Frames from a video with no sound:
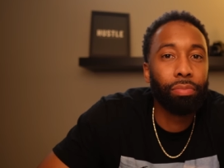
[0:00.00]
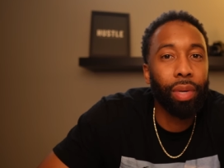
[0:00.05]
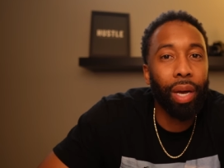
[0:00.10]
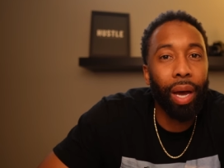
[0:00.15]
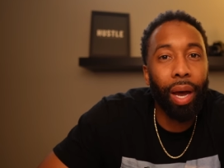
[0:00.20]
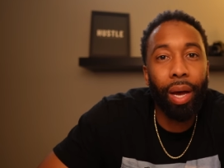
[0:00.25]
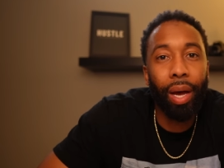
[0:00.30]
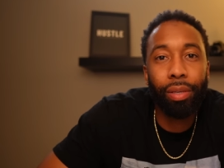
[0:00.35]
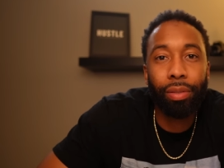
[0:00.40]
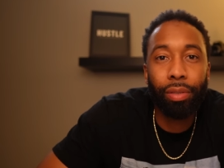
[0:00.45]

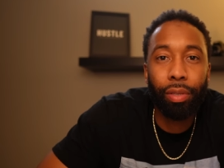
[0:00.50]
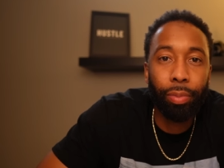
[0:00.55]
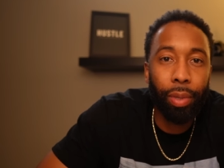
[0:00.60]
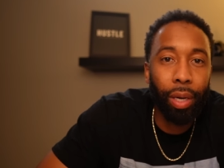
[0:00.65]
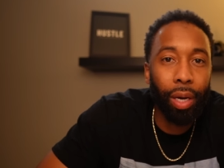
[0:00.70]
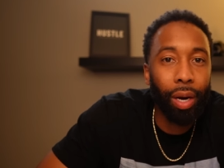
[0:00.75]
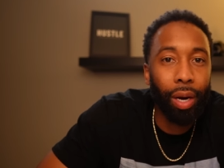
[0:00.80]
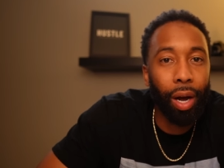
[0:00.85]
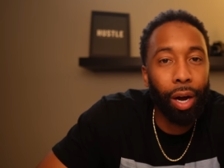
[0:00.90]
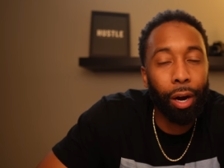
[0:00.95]
ask them
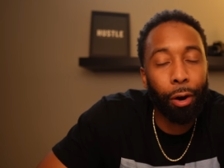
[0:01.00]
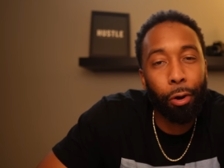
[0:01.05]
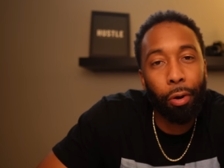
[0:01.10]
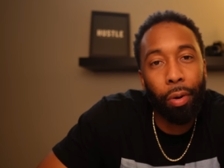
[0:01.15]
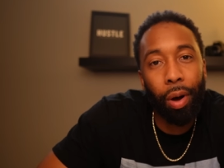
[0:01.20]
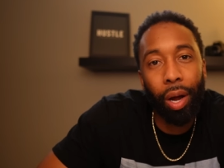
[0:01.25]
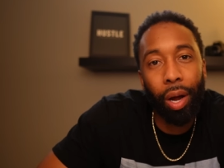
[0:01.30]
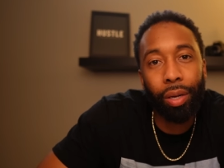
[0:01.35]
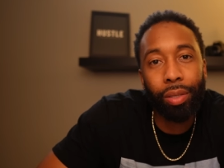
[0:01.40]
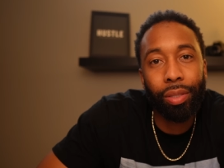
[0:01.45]
can I
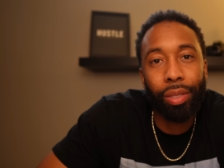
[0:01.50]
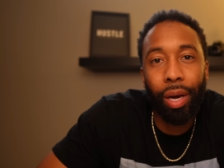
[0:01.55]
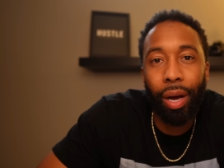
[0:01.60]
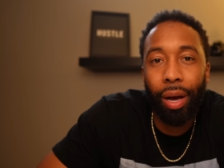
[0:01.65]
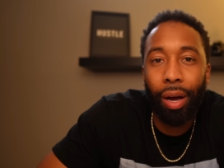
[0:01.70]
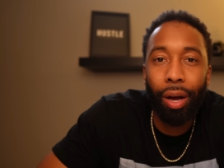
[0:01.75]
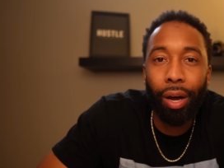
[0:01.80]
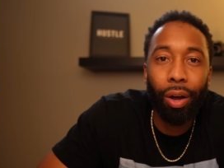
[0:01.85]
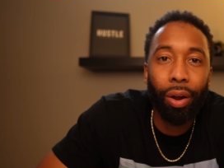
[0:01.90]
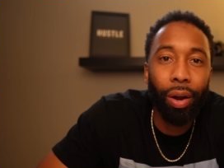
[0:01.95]
go out of
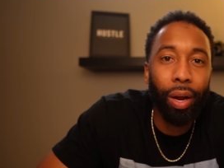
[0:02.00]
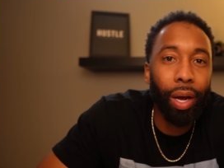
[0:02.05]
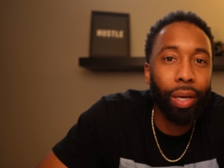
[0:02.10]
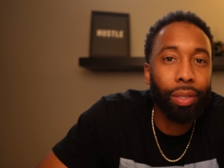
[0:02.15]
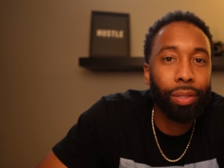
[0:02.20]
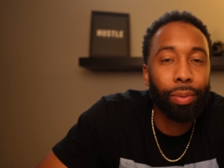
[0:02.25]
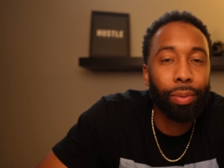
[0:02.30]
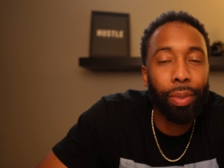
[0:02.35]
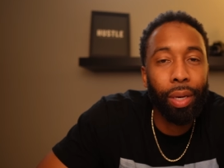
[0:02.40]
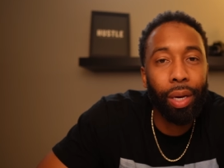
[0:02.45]
town,
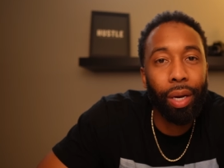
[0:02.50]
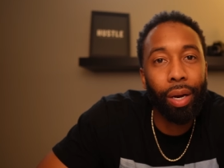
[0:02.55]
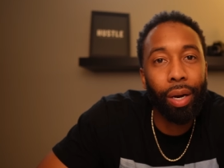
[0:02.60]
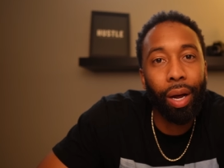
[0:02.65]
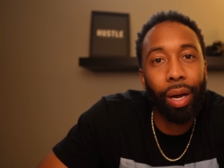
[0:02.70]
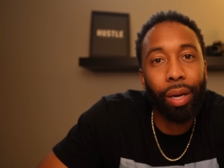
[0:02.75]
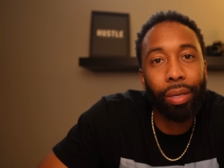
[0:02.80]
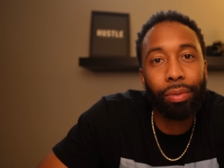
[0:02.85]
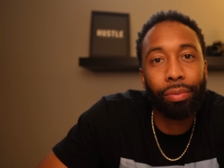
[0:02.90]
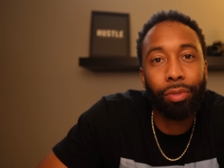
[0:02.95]
ask them can
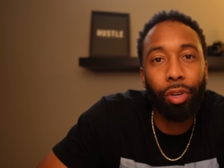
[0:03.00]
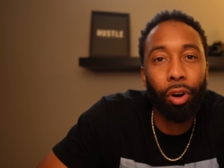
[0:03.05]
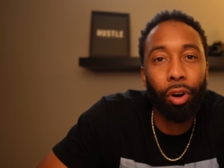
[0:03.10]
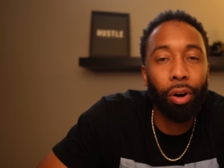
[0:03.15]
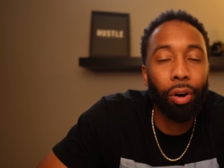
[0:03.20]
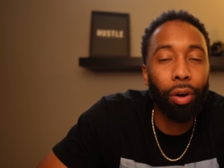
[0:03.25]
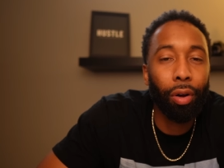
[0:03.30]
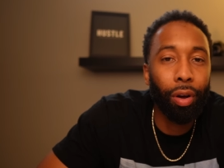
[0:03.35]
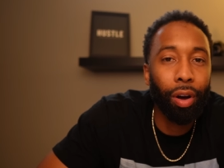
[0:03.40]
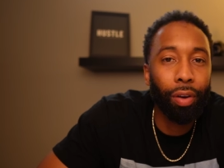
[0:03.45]
I
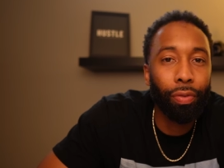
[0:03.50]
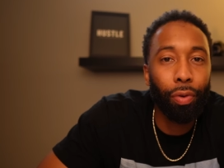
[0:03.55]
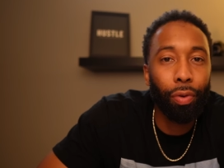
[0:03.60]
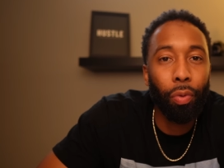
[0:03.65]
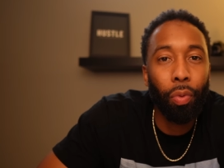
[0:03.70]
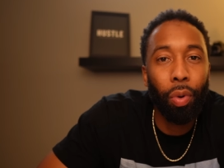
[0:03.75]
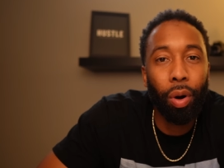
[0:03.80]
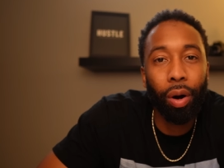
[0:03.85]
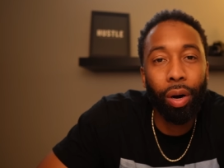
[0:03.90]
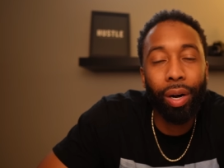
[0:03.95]
call off
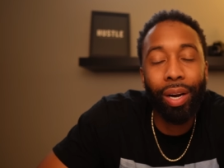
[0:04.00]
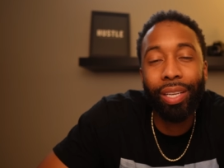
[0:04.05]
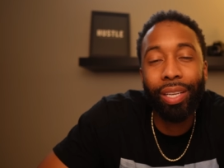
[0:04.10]
of work.